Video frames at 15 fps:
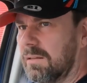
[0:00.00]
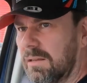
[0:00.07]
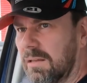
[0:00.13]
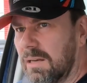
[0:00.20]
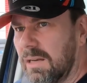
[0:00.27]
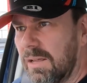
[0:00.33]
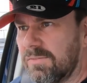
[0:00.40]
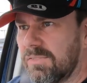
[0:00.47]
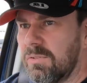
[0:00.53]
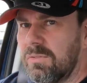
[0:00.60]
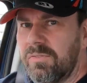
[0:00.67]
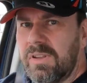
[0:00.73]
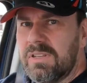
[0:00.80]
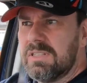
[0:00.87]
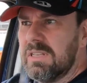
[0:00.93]
I'll have to
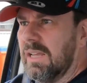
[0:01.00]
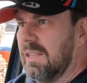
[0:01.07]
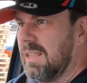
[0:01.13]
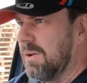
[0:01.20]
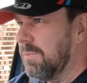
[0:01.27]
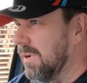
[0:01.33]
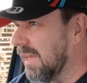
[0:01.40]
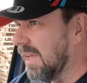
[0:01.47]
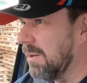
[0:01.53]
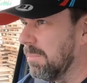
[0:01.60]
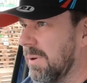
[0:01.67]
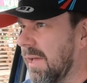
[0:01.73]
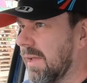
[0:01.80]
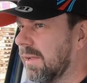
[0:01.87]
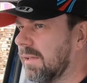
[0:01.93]
investigate that when I get
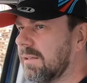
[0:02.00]
back.